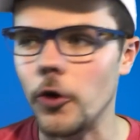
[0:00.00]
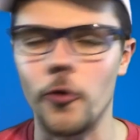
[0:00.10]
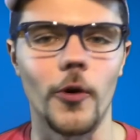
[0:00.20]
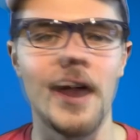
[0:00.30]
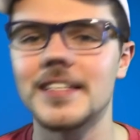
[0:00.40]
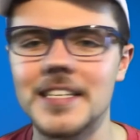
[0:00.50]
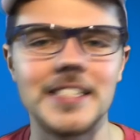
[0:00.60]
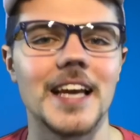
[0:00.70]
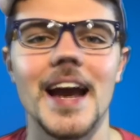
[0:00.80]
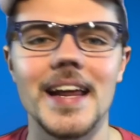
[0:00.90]
crazy,
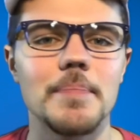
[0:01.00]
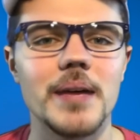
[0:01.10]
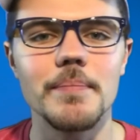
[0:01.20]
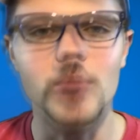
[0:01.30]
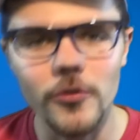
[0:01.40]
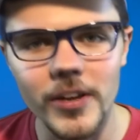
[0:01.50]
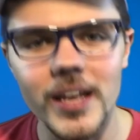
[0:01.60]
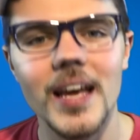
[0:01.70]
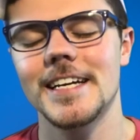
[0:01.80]
zany B movie,